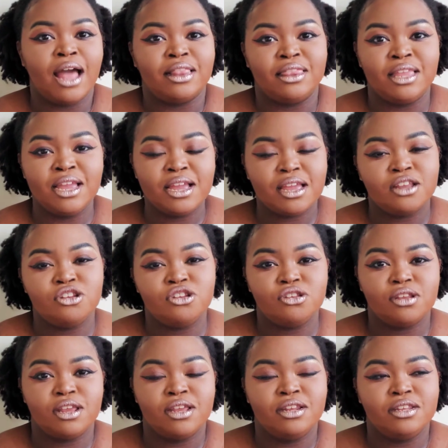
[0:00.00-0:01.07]
I think it's
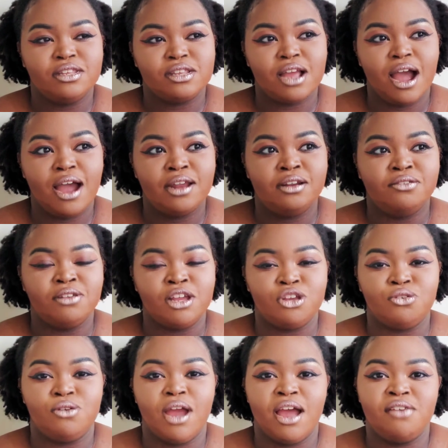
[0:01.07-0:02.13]
kind of
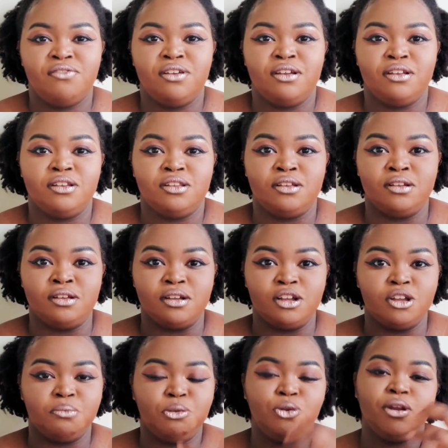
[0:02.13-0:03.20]
like you having
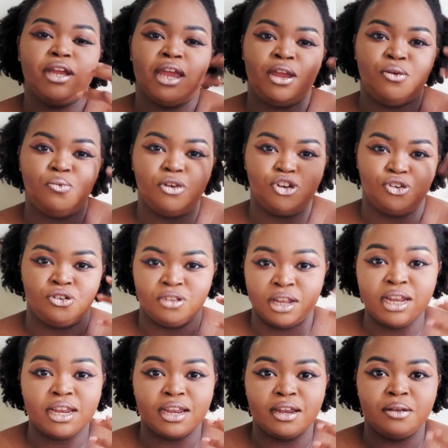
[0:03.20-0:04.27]
to communicate what you're
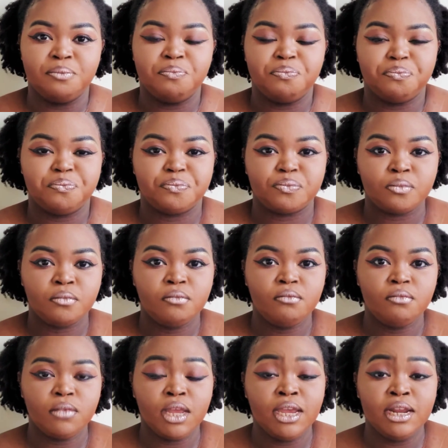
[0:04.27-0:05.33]
thinking.
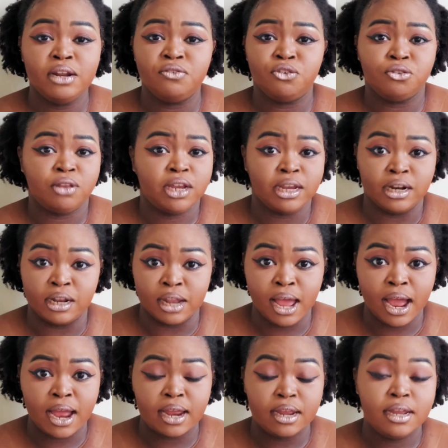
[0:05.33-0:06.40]
And if you're thinking a
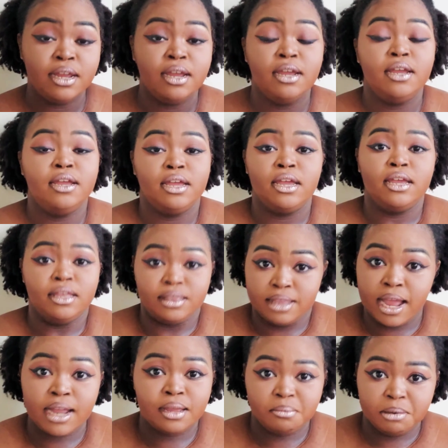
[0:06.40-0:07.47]
lot,
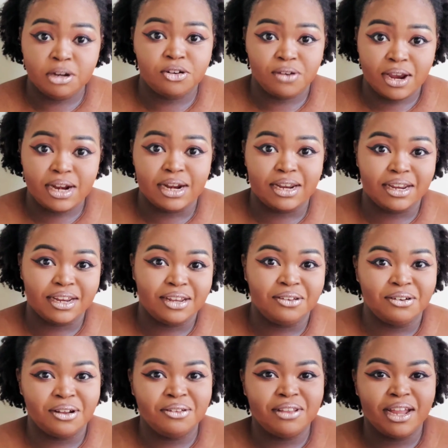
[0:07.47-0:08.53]
that could be draining,
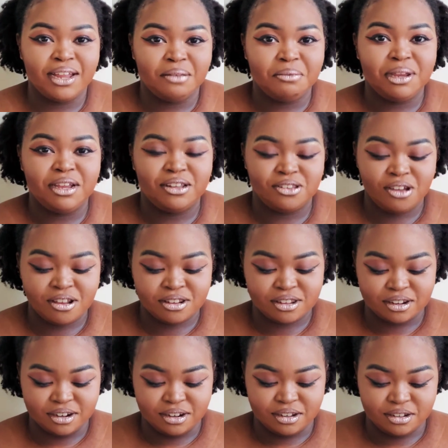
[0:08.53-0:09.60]
that could be
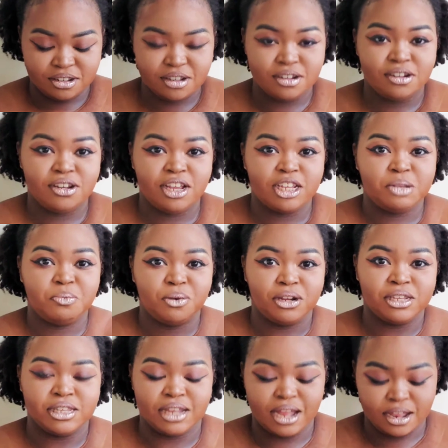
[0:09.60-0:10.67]
exhausting to
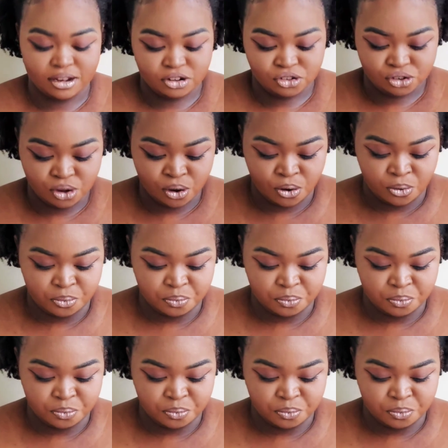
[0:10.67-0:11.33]
express that. So